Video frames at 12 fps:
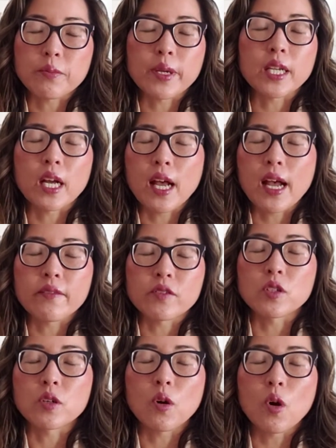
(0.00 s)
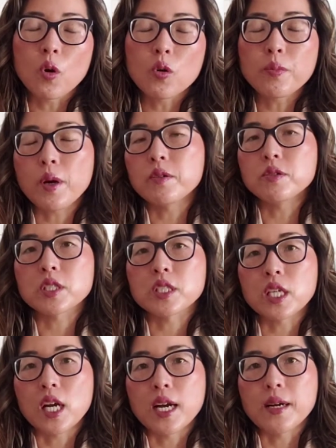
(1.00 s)
and I'll have a whole post
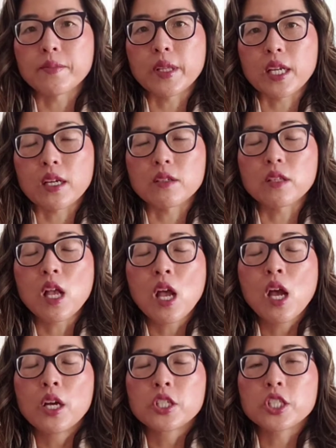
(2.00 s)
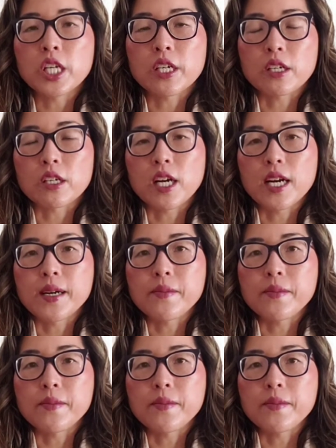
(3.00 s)
that I'll share